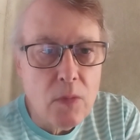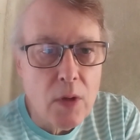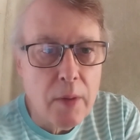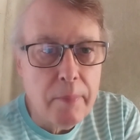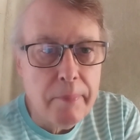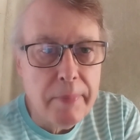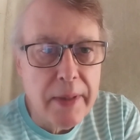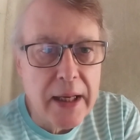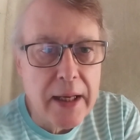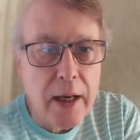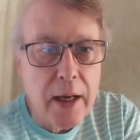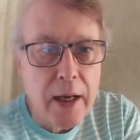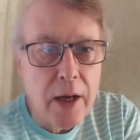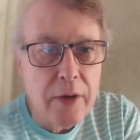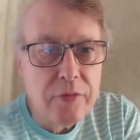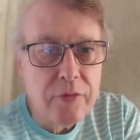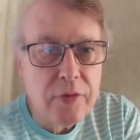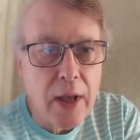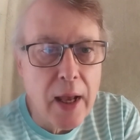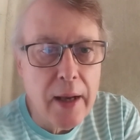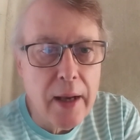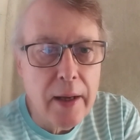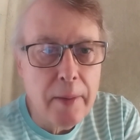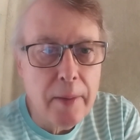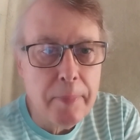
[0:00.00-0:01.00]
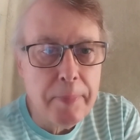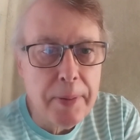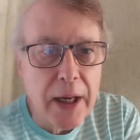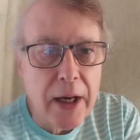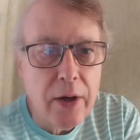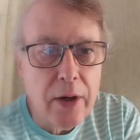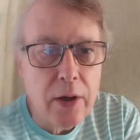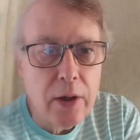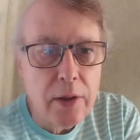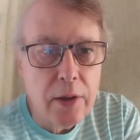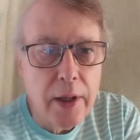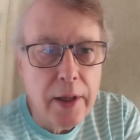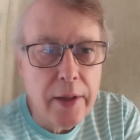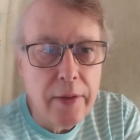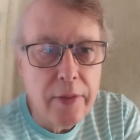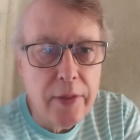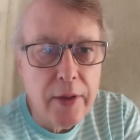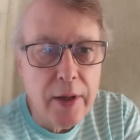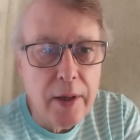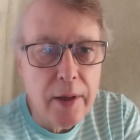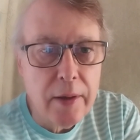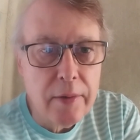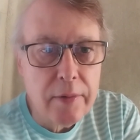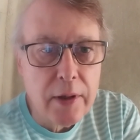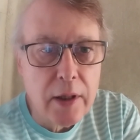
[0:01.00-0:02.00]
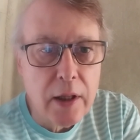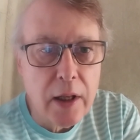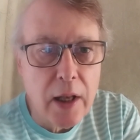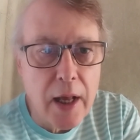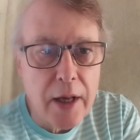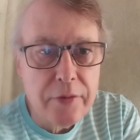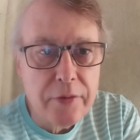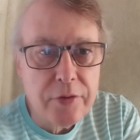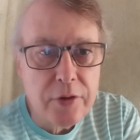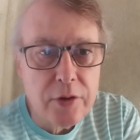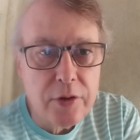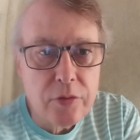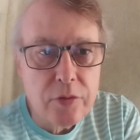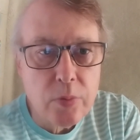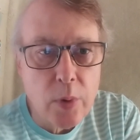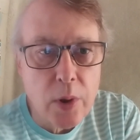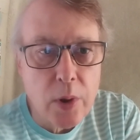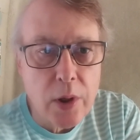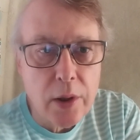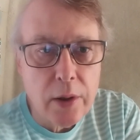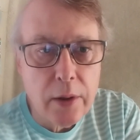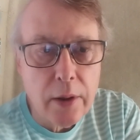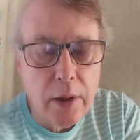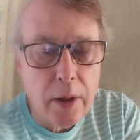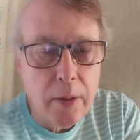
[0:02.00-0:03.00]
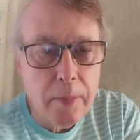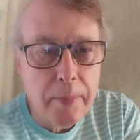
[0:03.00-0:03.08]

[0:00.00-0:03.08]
because apparently the closets were a little